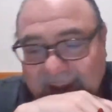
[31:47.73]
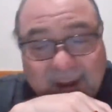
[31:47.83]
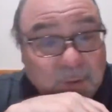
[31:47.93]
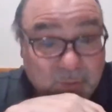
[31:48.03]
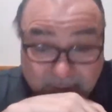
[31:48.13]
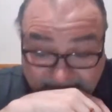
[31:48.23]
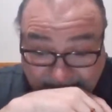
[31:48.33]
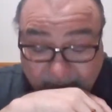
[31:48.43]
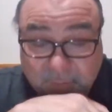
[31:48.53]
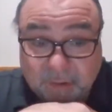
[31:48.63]
And I
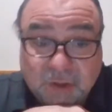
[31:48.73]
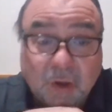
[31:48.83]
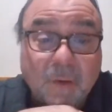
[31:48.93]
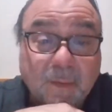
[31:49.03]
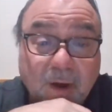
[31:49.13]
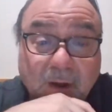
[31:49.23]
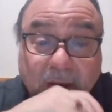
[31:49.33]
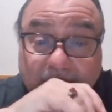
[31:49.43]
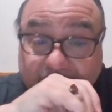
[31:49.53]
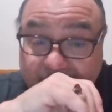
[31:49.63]
was with Joe
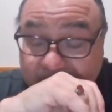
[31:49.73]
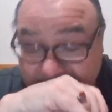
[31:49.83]
Murdo.